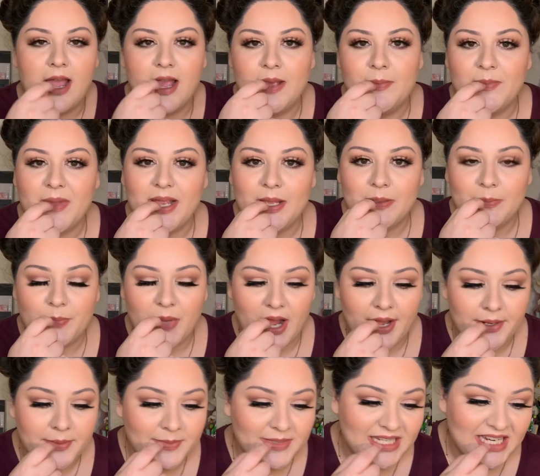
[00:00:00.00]
And my
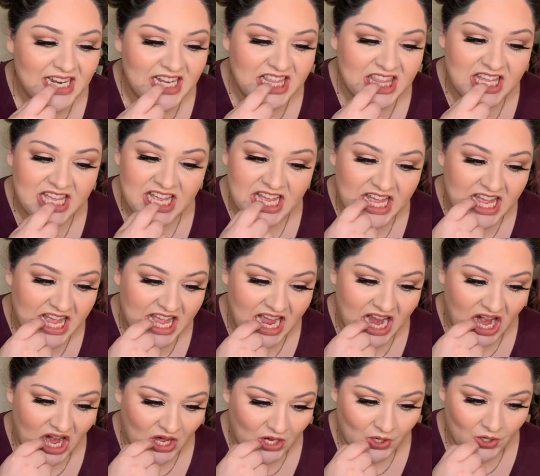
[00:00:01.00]
bottom teeth
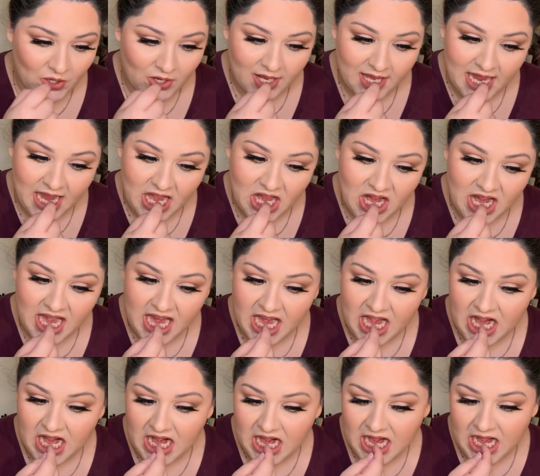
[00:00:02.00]
are crooked right
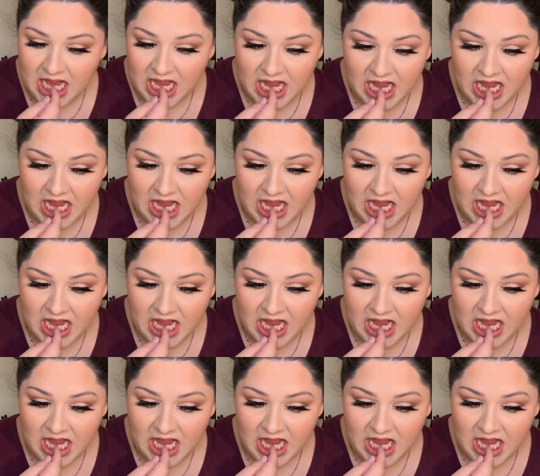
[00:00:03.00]
here.